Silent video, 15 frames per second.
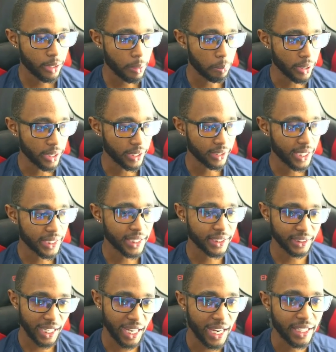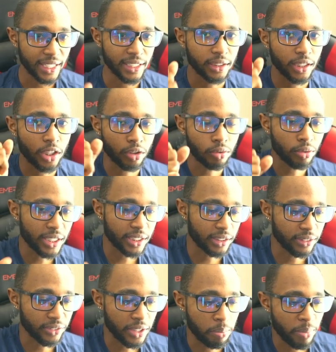but that doesn't hide his
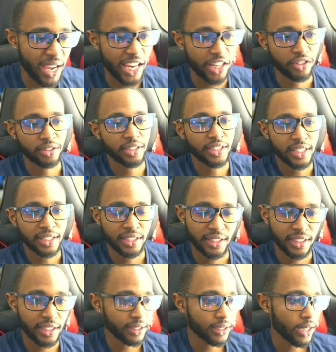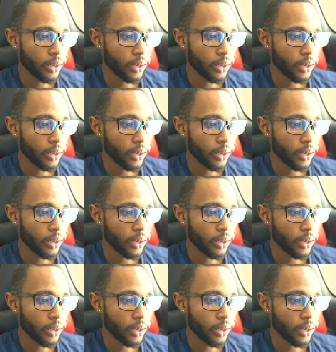aggressive and passionate tendencies,